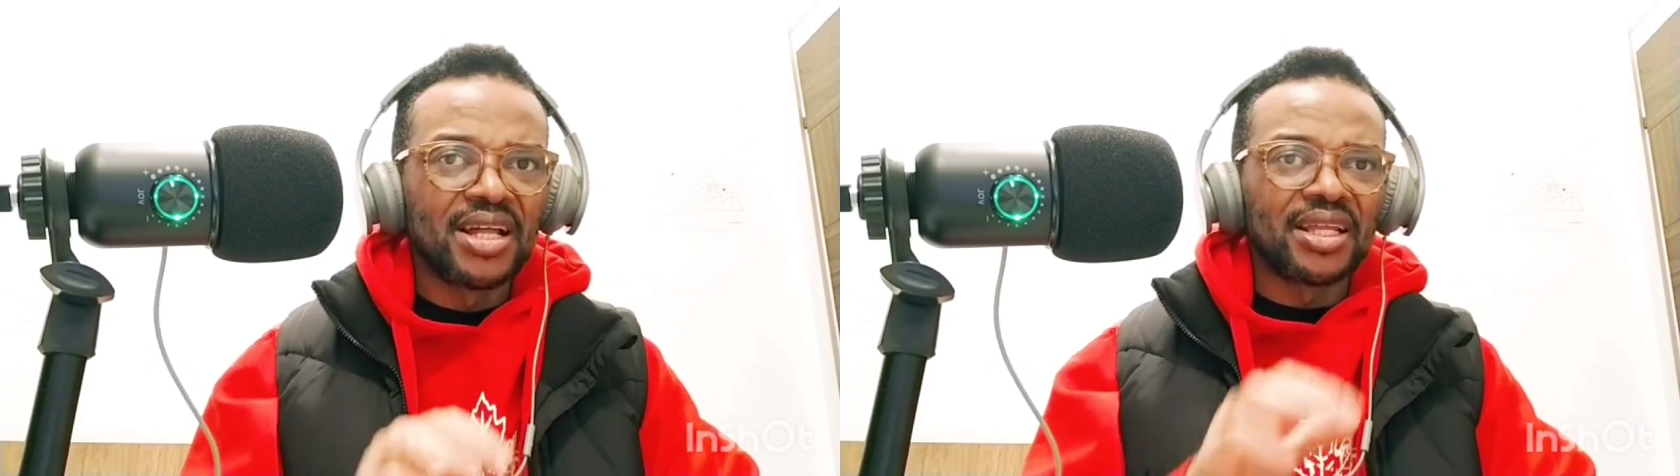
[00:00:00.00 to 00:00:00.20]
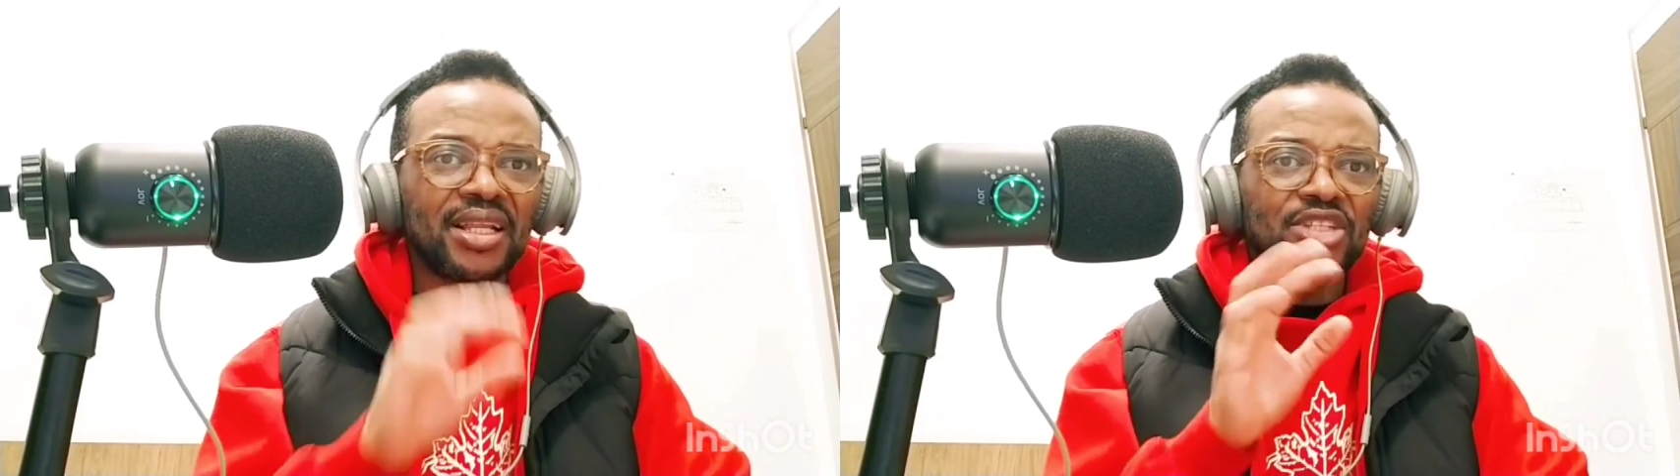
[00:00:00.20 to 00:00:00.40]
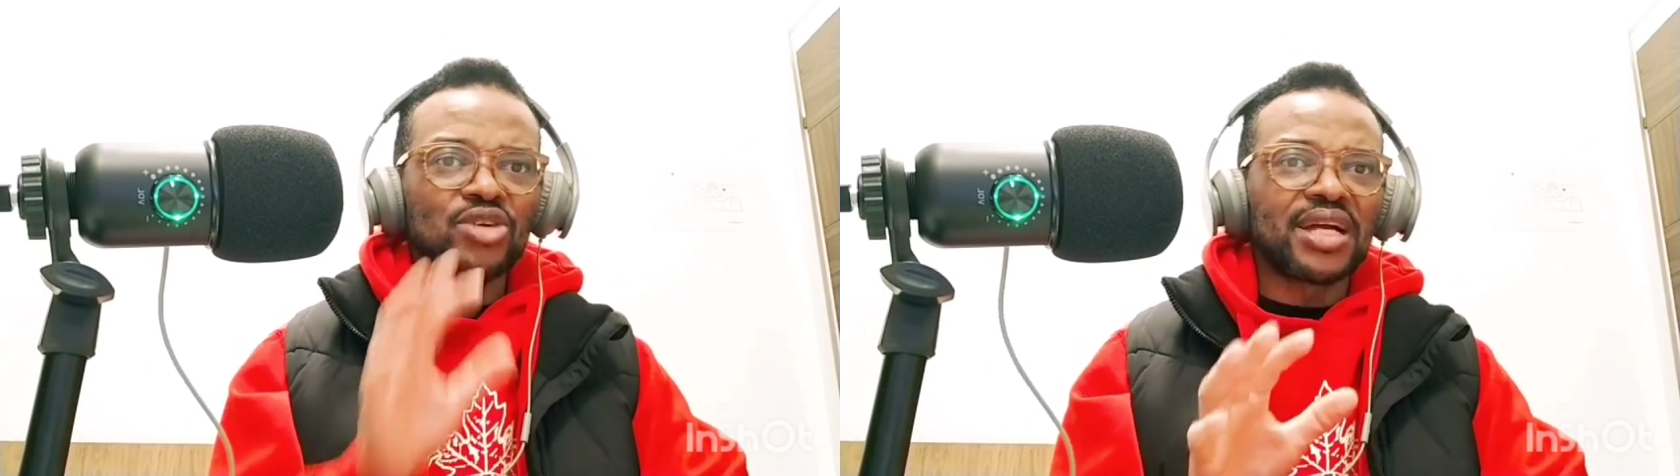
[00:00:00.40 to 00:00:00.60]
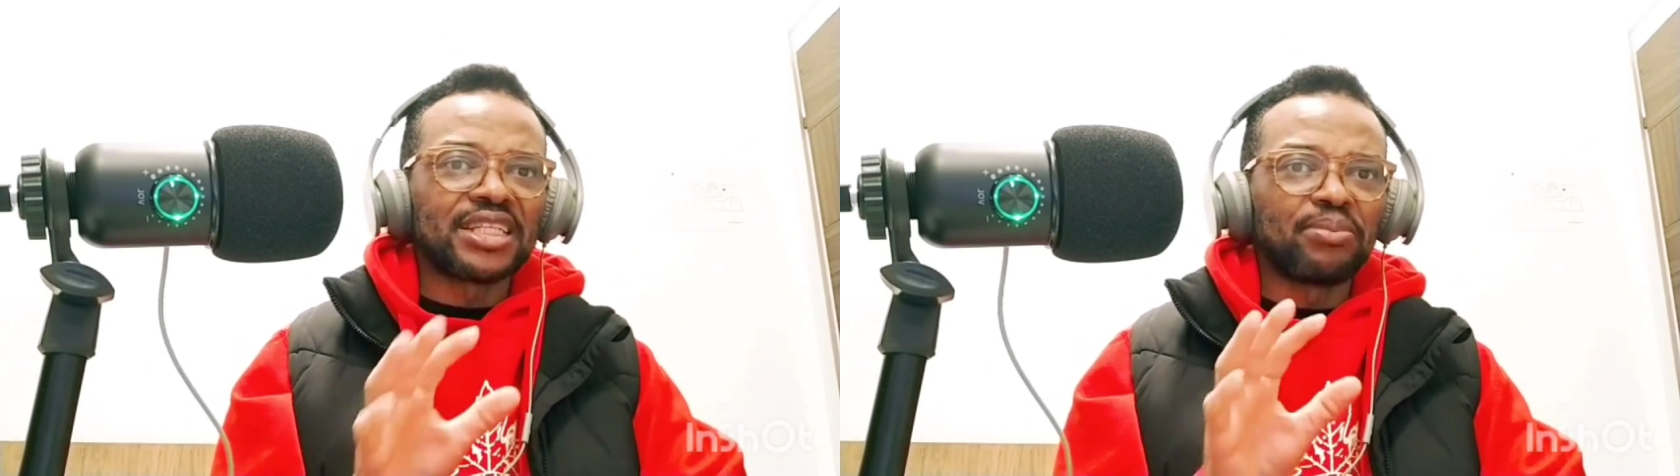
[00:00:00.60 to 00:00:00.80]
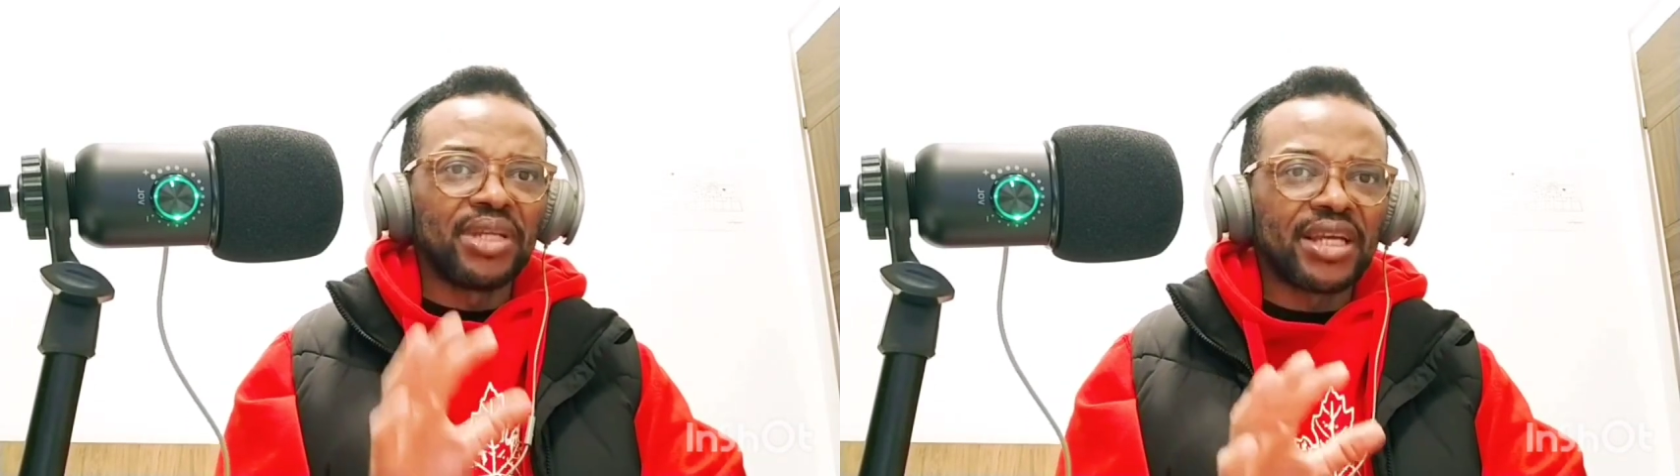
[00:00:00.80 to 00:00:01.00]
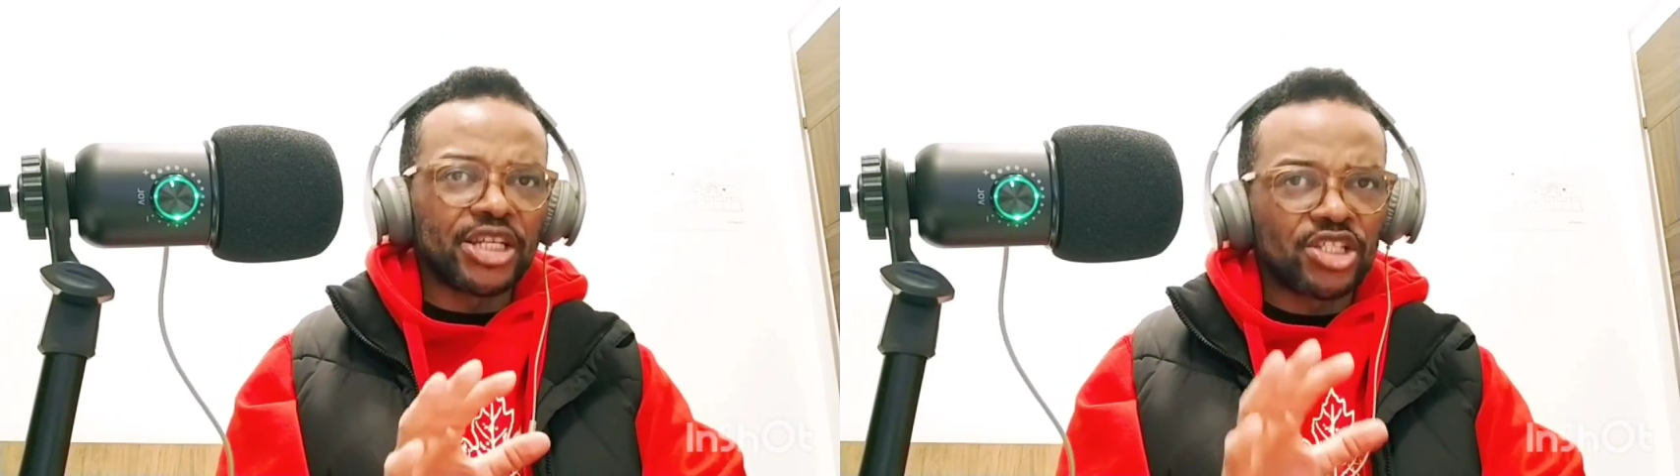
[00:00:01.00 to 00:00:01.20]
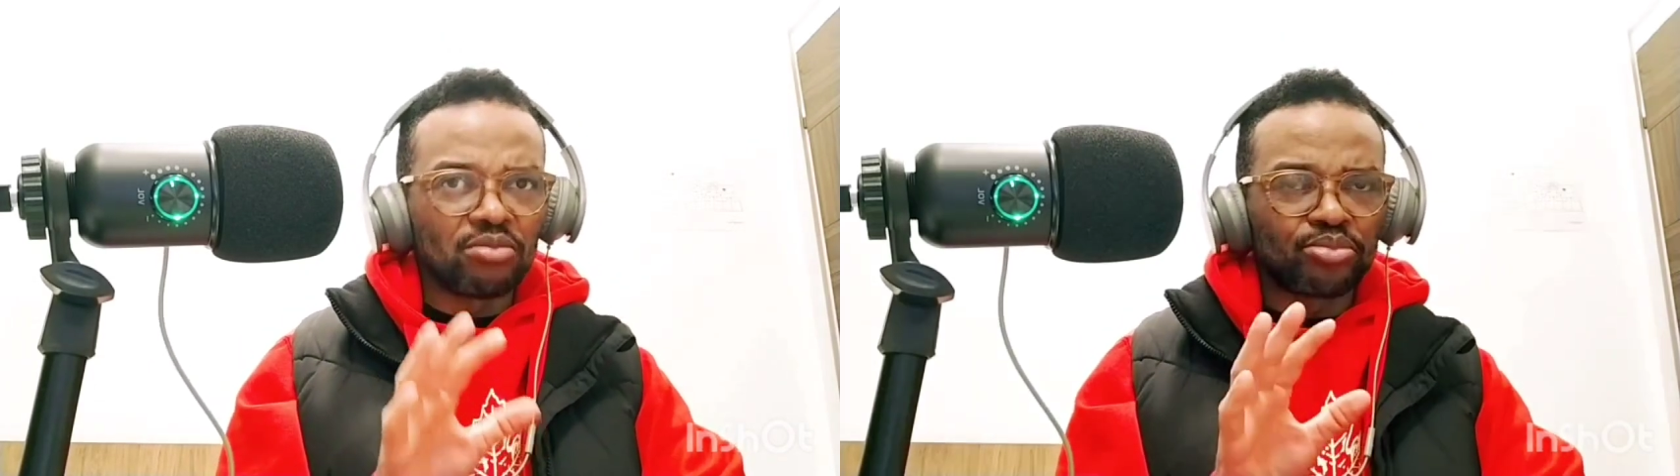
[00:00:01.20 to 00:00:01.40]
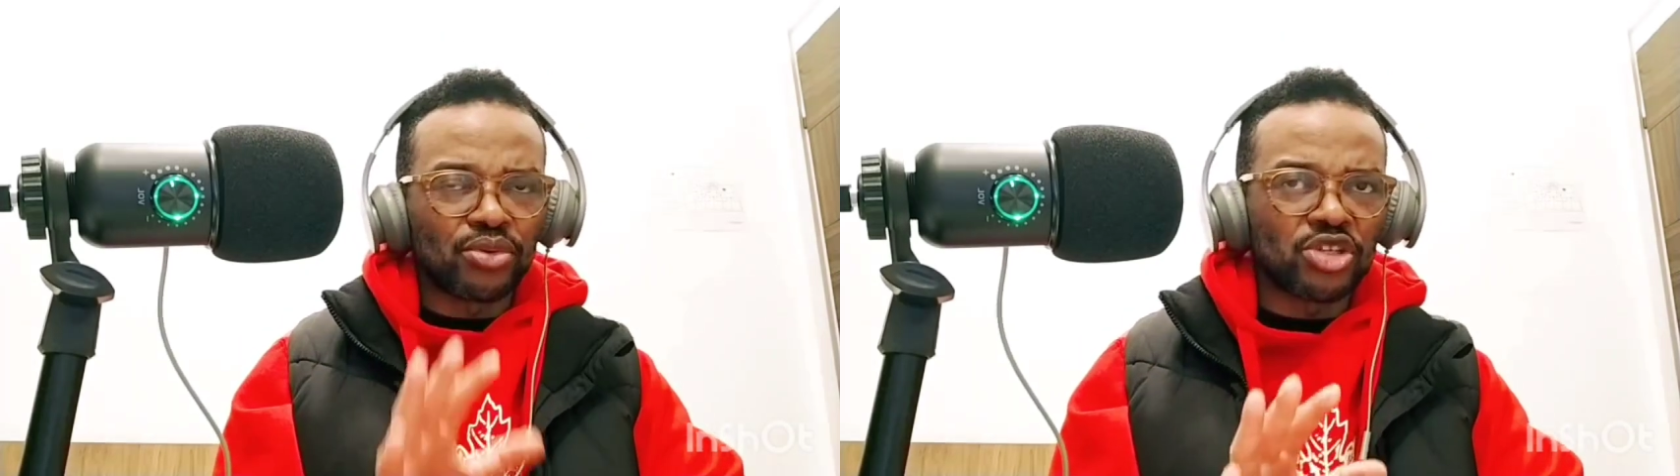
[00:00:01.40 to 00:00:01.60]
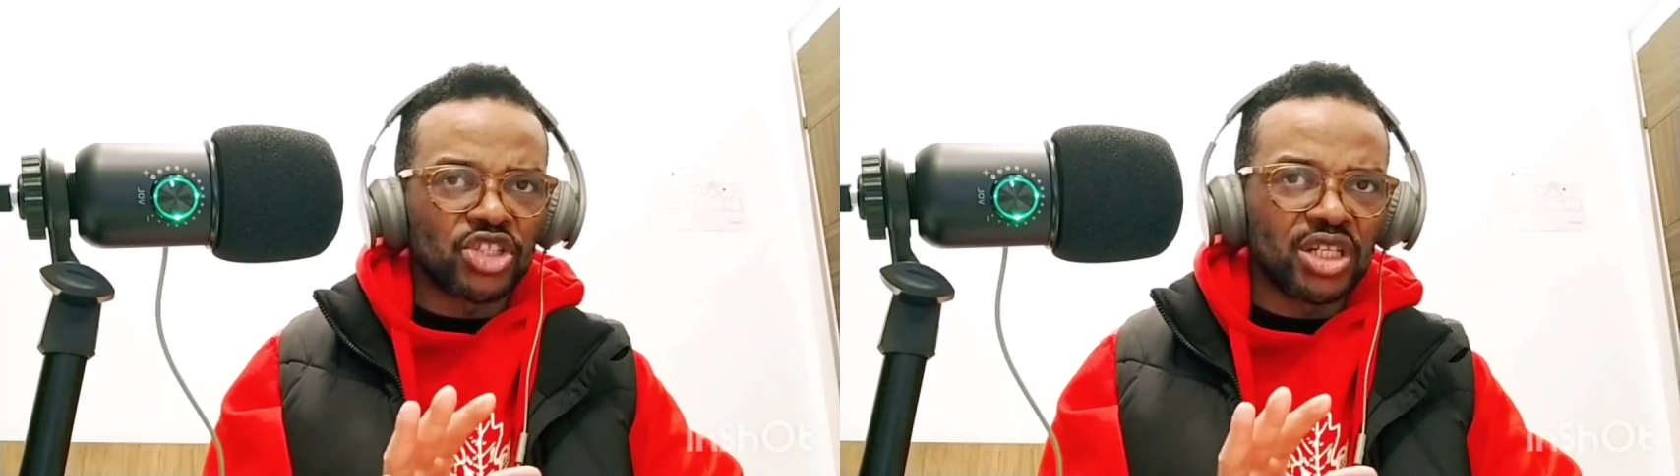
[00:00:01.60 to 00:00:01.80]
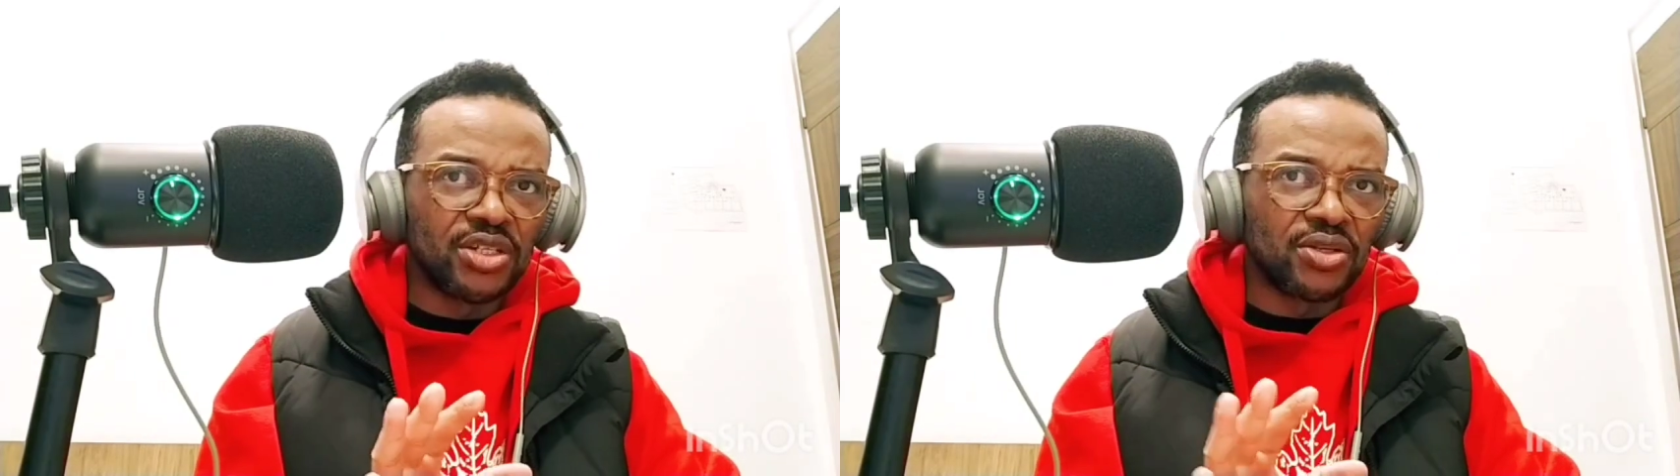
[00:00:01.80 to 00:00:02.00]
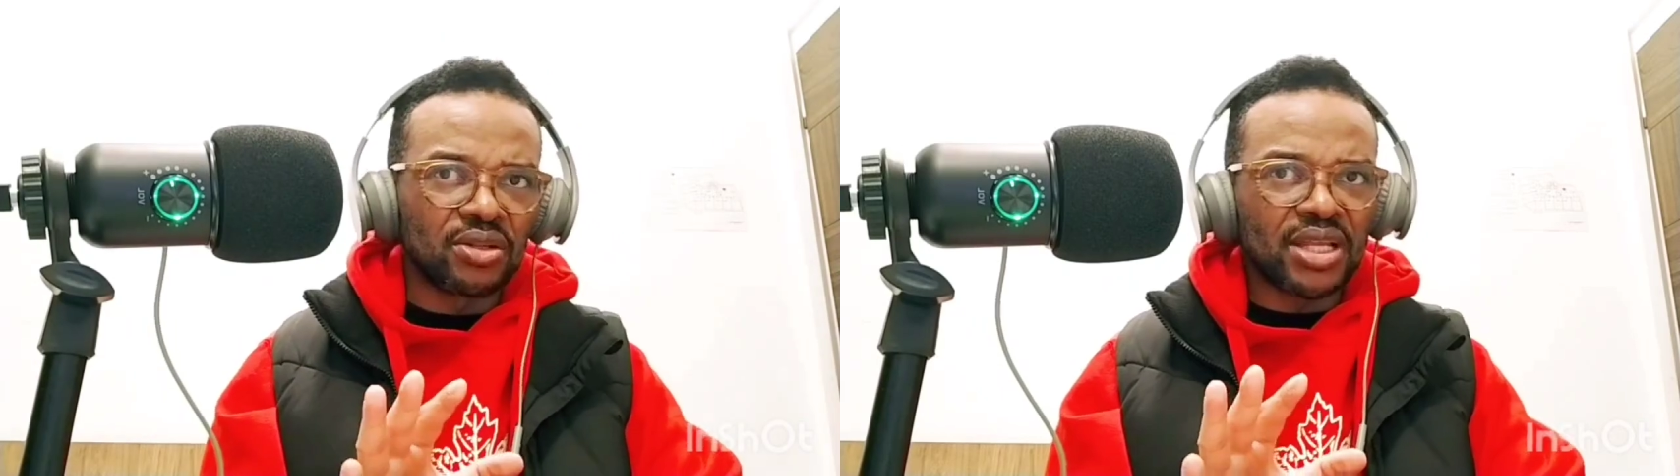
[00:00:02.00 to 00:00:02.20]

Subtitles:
Now let's look at the application procedure,